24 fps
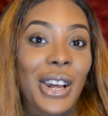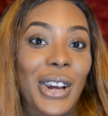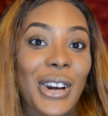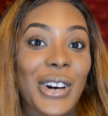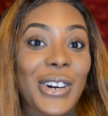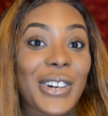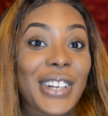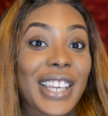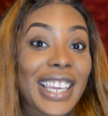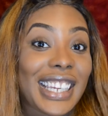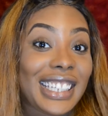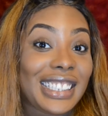
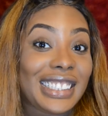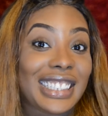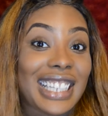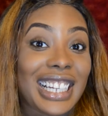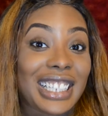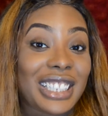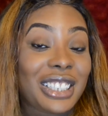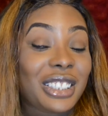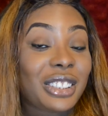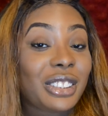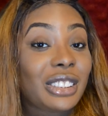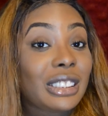Okay, and that
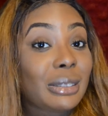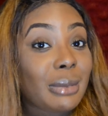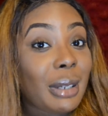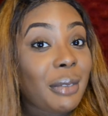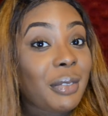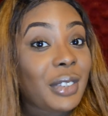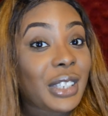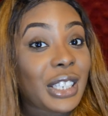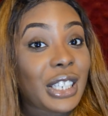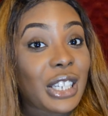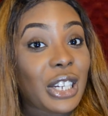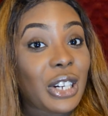concludes my
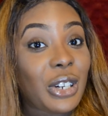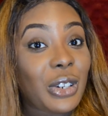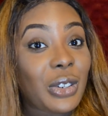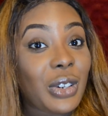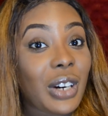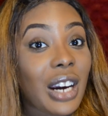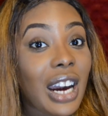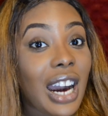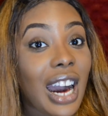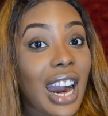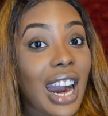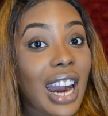video.
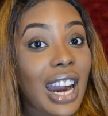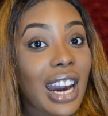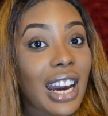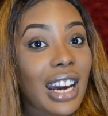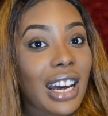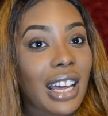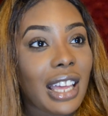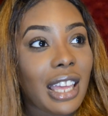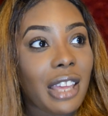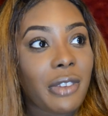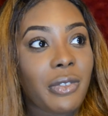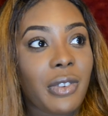
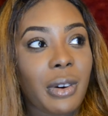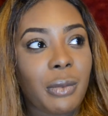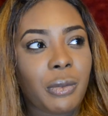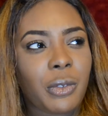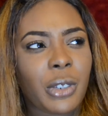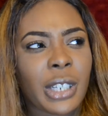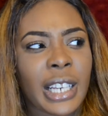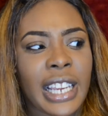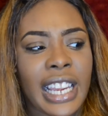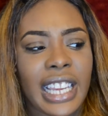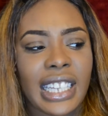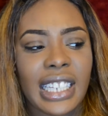If I'm
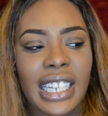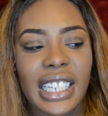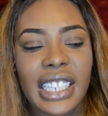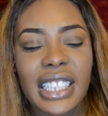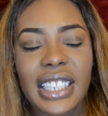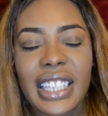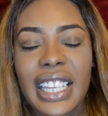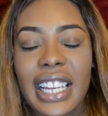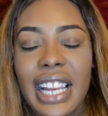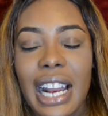forgetting anything,